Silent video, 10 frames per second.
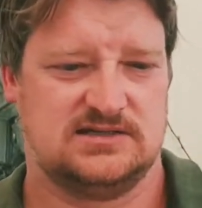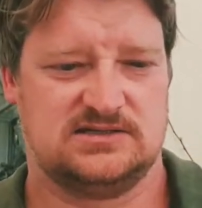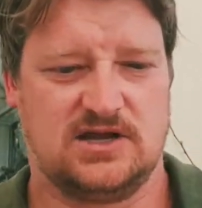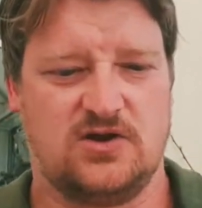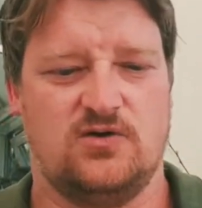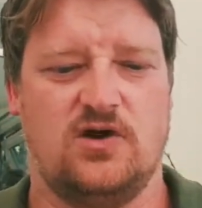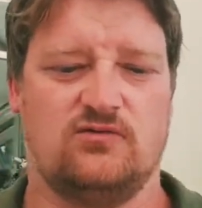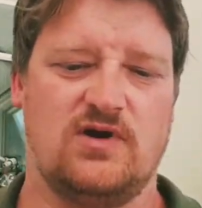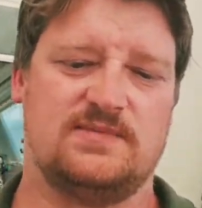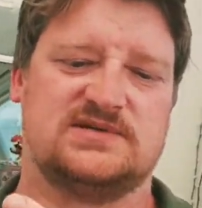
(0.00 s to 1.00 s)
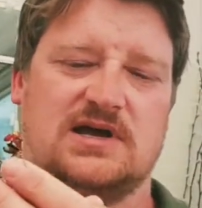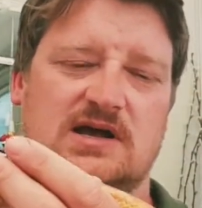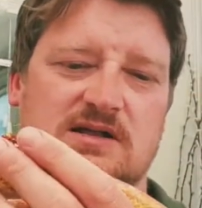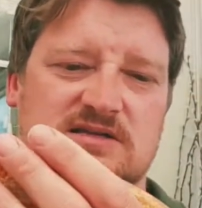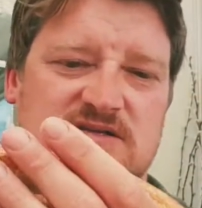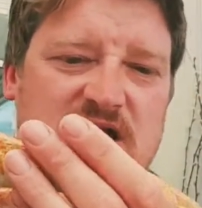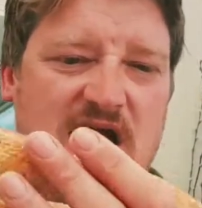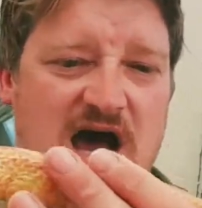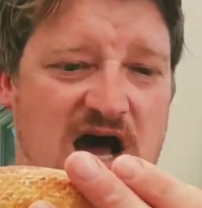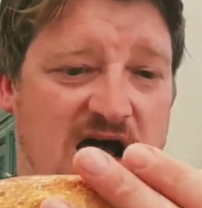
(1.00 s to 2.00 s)
So reptiles
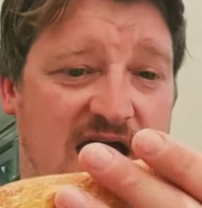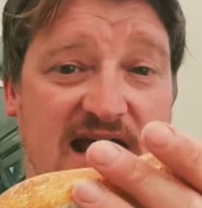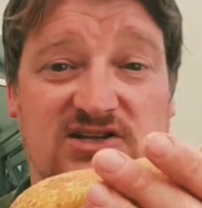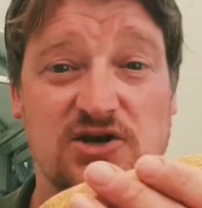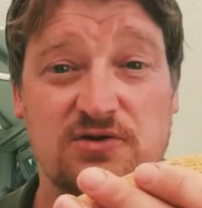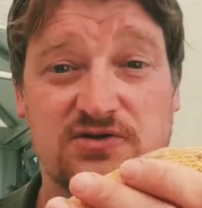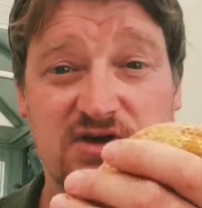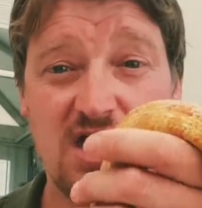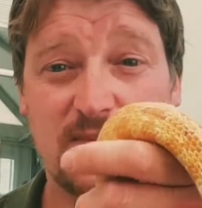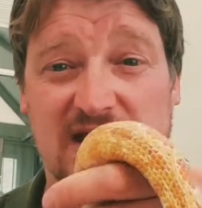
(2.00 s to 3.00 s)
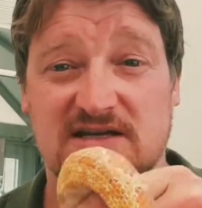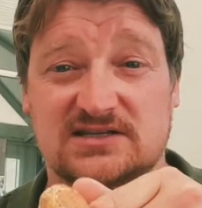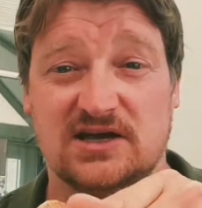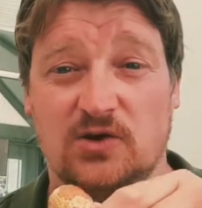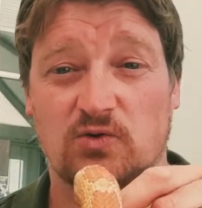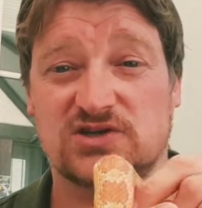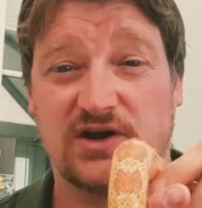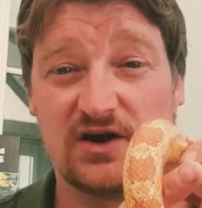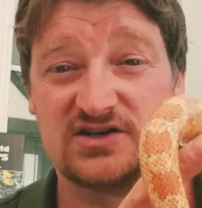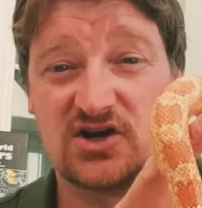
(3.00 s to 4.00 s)
are ectothermic, so also
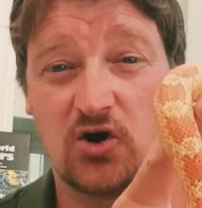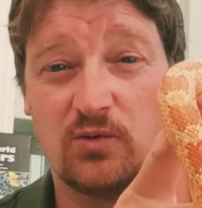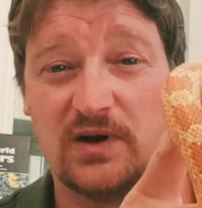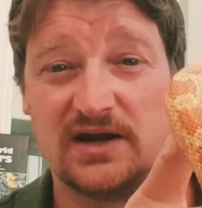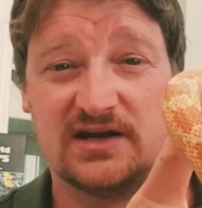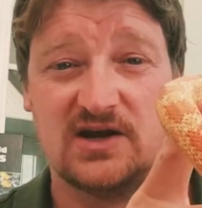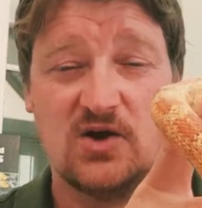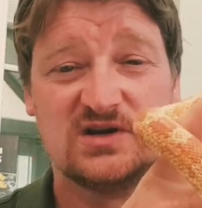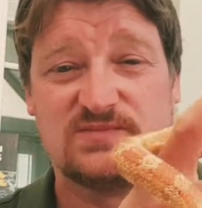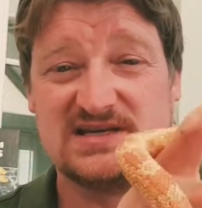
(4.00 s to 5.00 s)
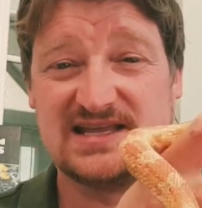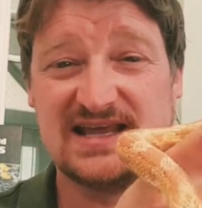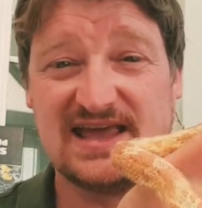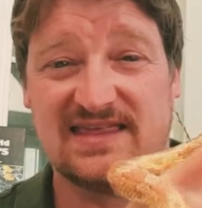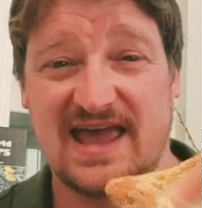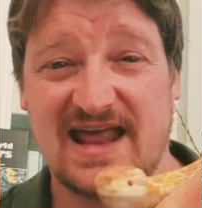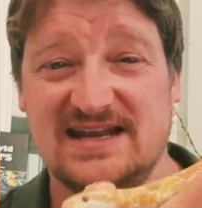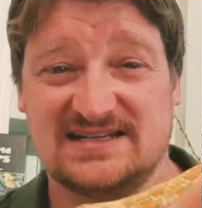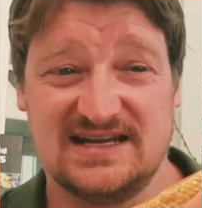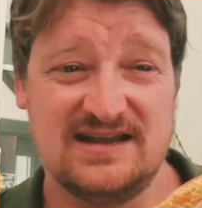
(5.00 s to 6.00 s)
known as cold-blooded, which means they get their
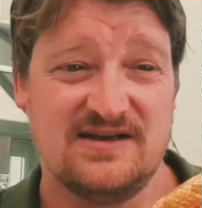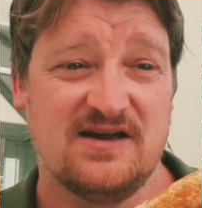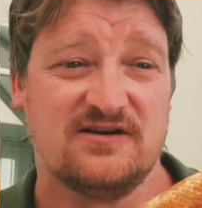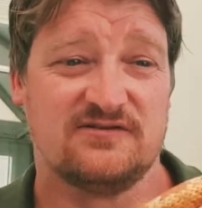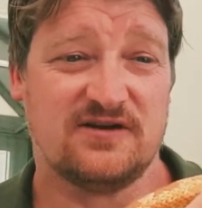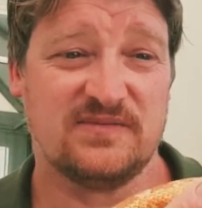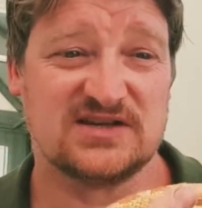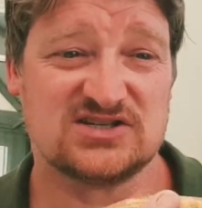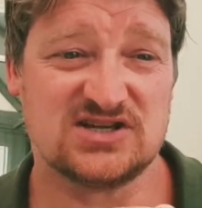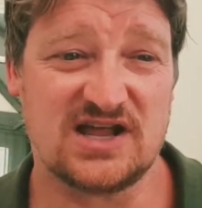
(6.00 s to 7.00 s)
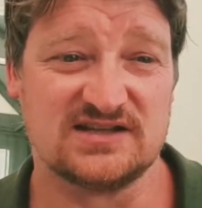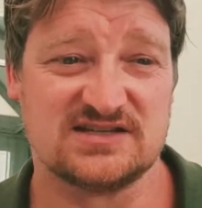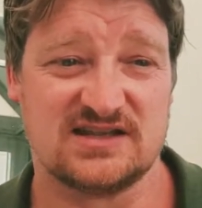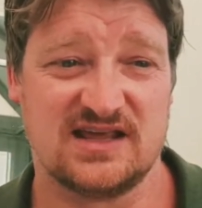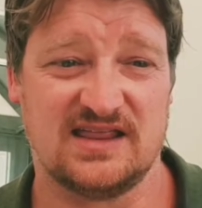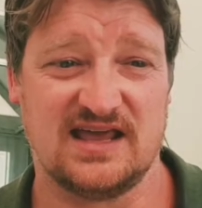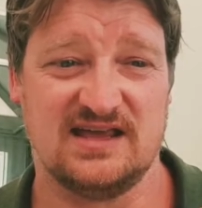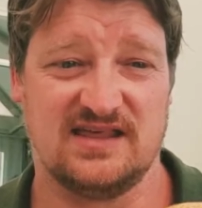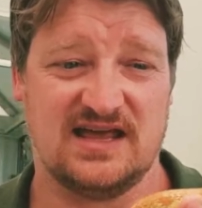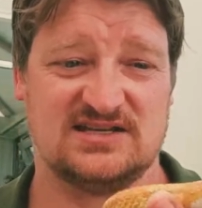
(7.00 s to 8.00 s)
energy from the sun. So
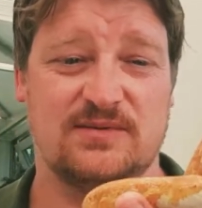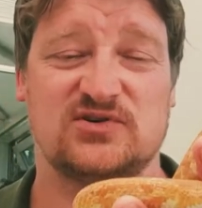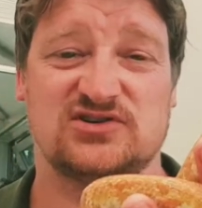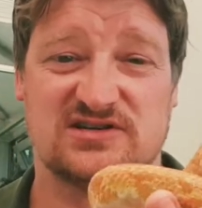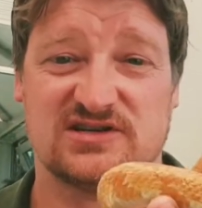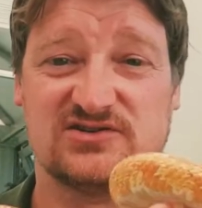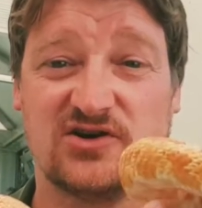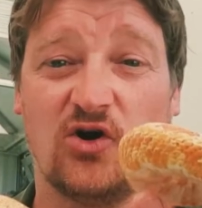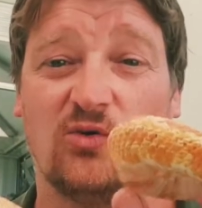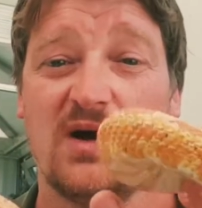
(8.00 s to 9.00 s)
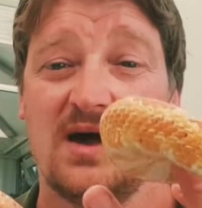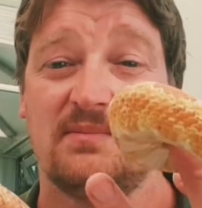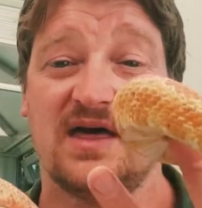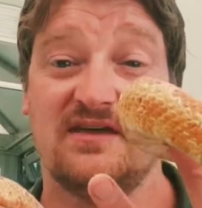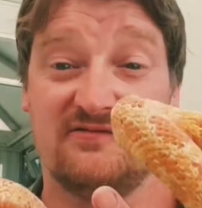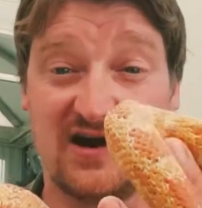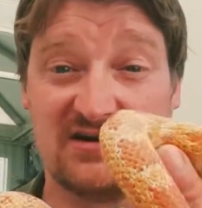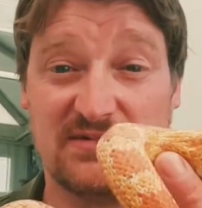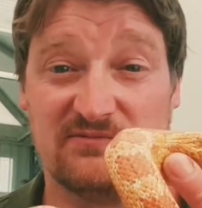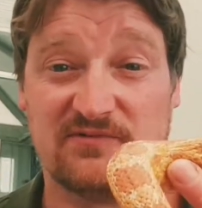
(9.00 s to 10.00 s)
their temperature is controlled by the
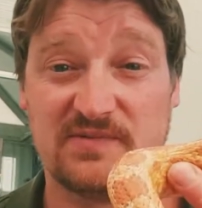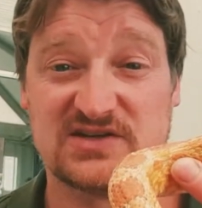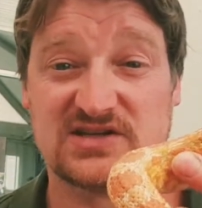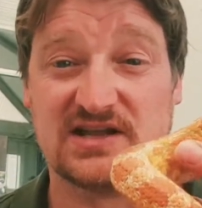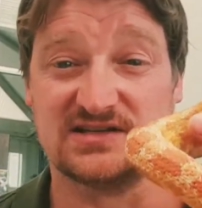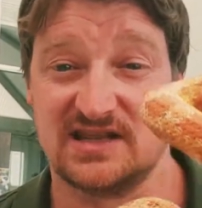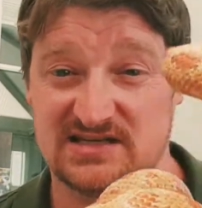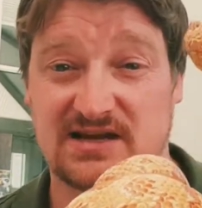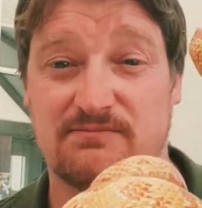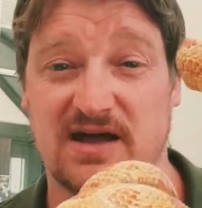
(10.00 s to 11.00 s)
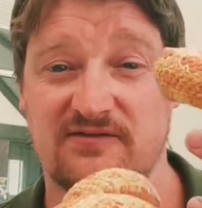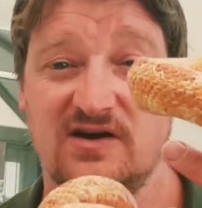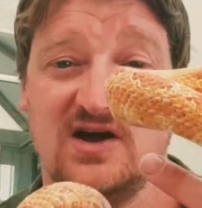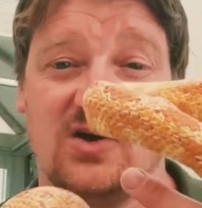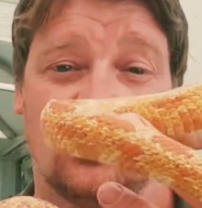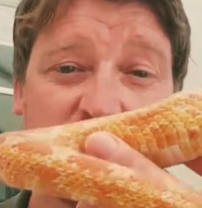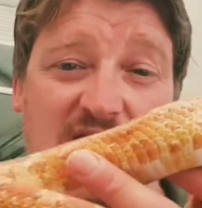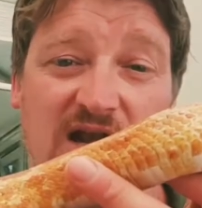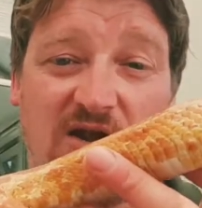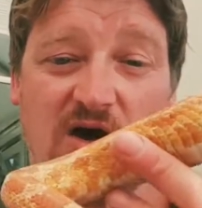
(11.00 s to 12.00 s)
environment from the sun. So they sunbathe quite
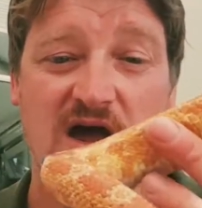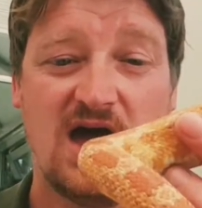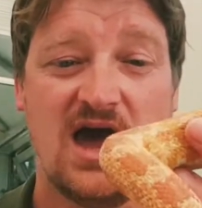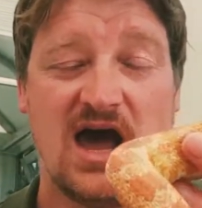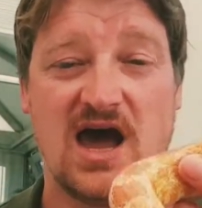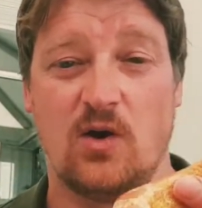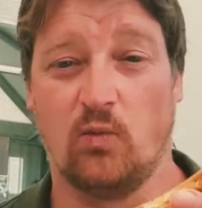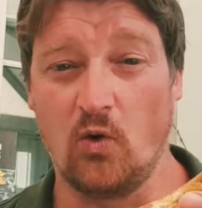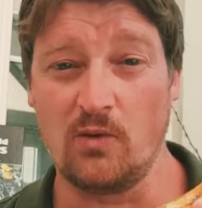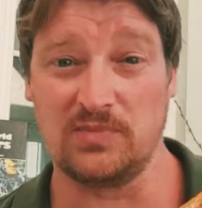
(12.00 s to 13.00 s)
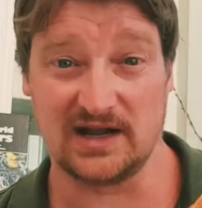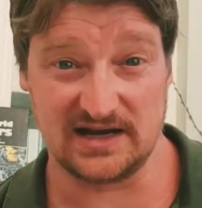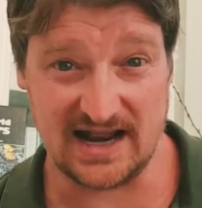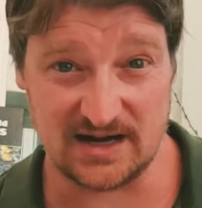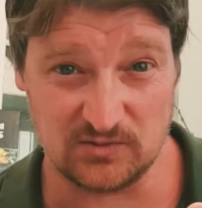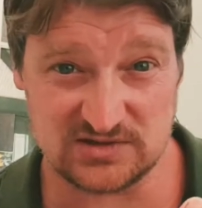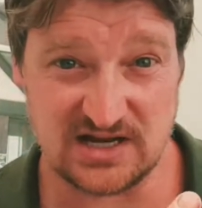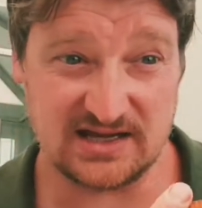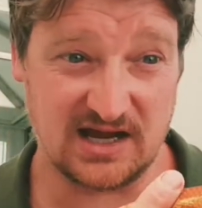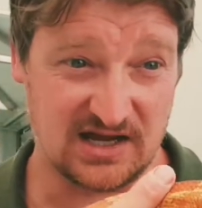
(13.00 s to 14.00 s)
a lot. Warm-blooded animals
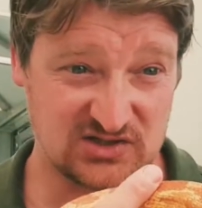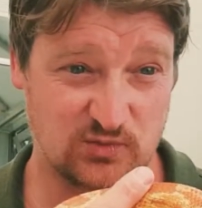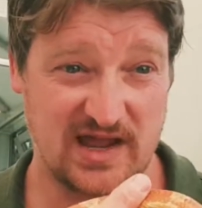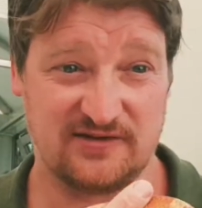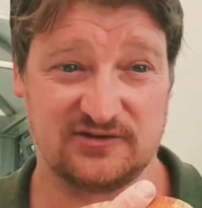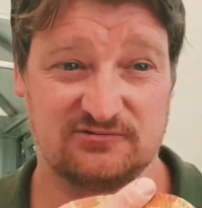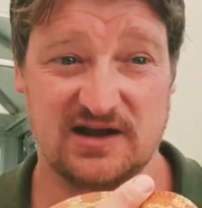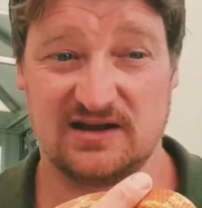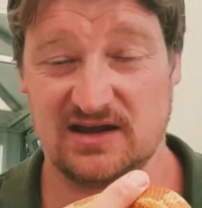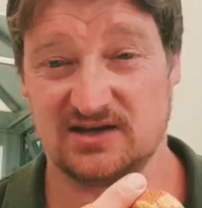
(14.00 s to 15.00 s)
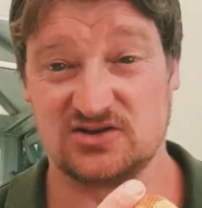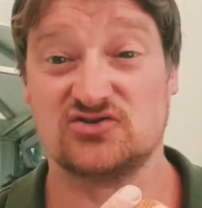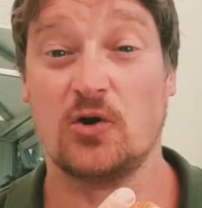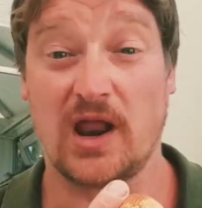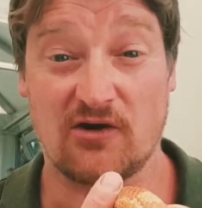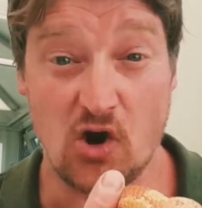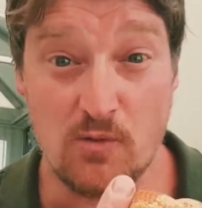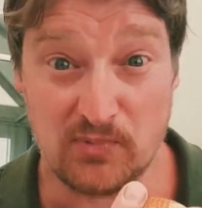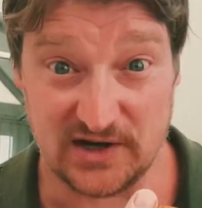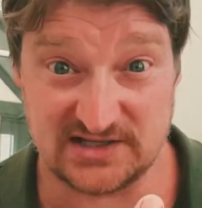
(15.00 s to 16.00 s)
like us, we have to control our own
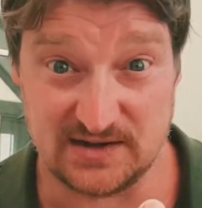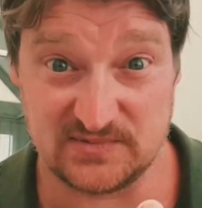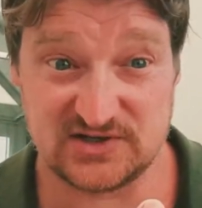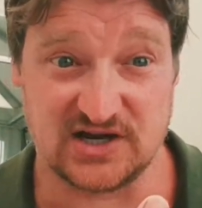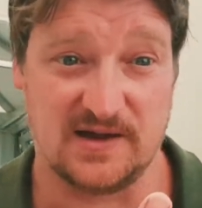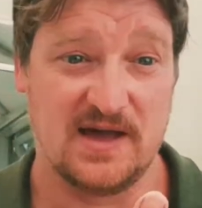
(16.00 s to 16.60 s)
body temperature.